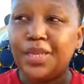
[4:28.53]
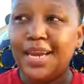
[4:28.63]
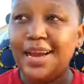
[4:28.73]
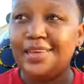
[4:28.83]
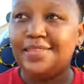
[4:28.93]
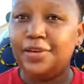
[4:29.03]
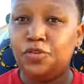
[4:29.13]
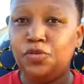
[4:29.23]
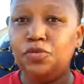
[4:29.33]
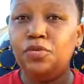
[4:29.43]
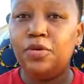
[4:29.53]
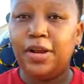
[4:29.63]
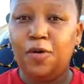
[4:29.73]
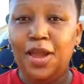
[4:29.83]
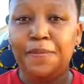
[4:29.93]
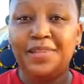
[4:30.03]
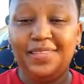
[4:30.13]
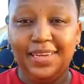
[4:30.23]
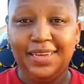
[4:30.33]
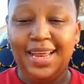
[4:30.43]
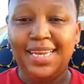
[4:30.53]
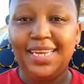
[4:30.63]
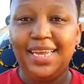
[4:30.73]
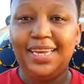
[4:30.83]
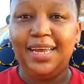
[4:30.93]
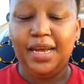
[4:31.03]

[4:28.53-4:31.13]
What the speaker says: the two requirements that are needed.